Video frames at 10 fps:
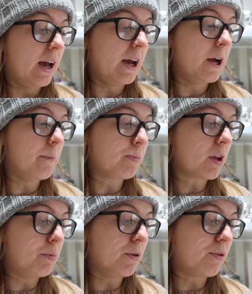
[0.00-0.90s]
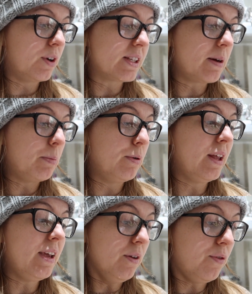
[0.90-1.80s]
Um, but for example,
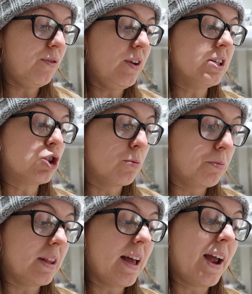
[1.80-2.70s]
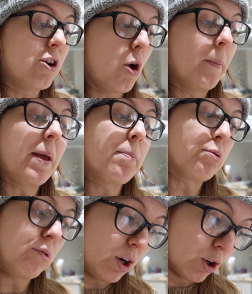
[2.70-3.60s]
if it's something that I normally
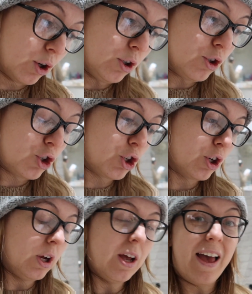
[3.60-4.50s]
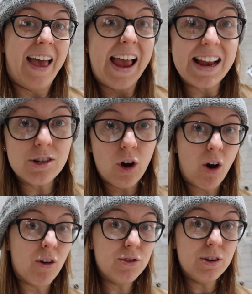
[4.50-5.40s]
approach head
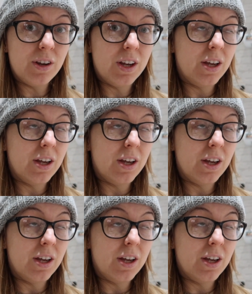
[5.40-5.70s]
on,